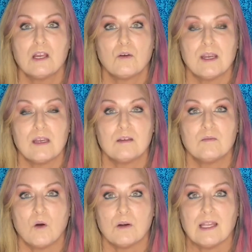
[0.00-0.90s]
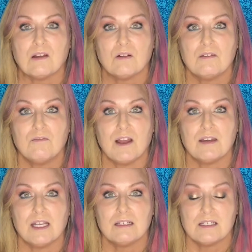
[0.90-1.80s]
cream, or liquid
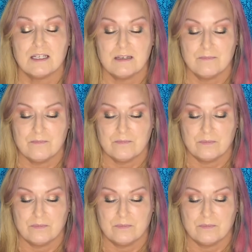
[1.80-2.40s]
foundation.